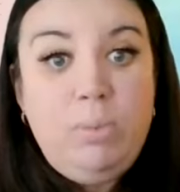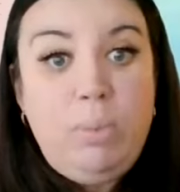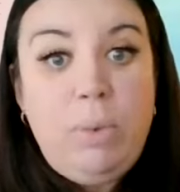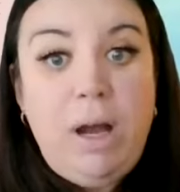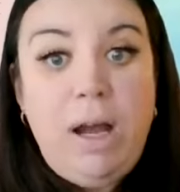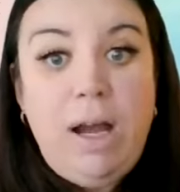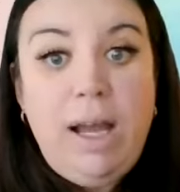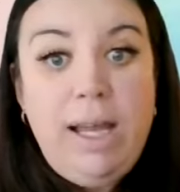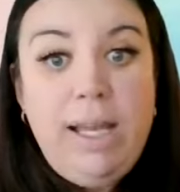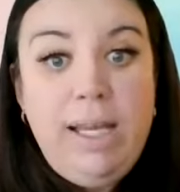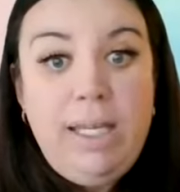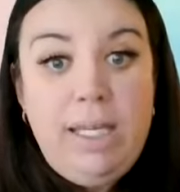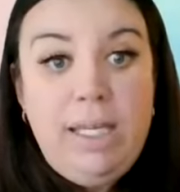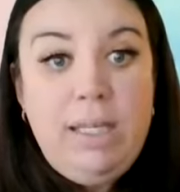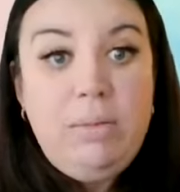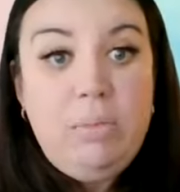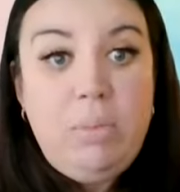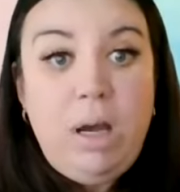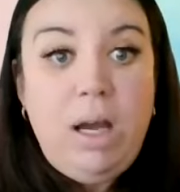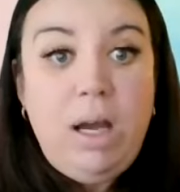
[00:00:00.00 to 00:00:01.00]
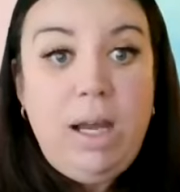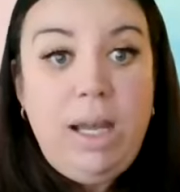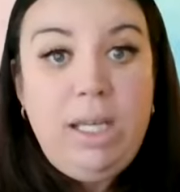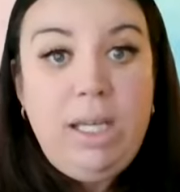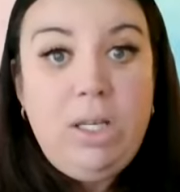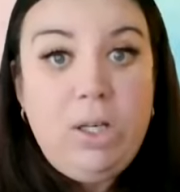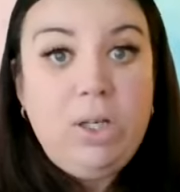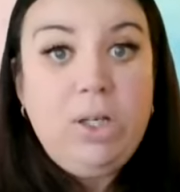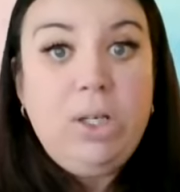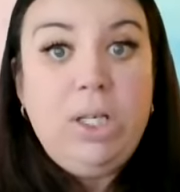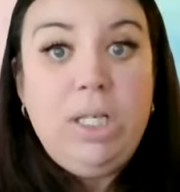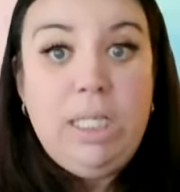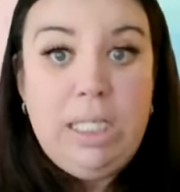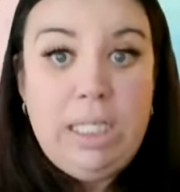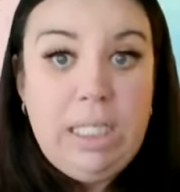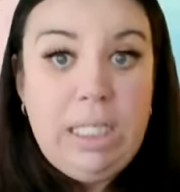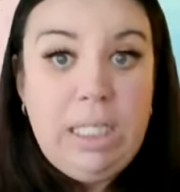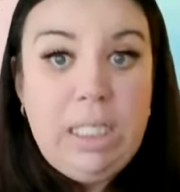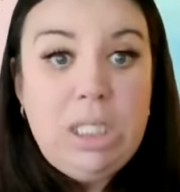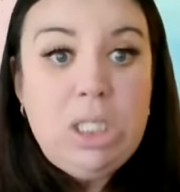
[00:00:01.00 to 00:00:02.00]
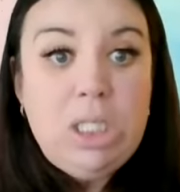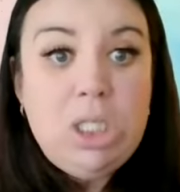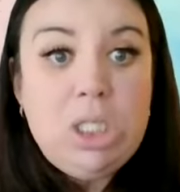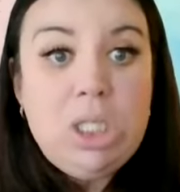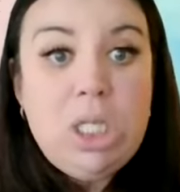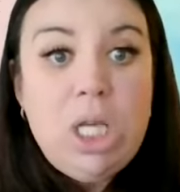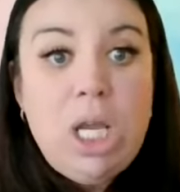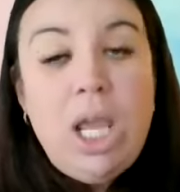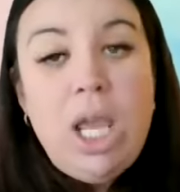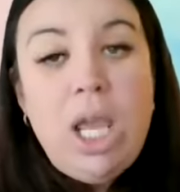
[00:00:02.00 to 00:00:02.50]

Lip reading: buy in my current niche.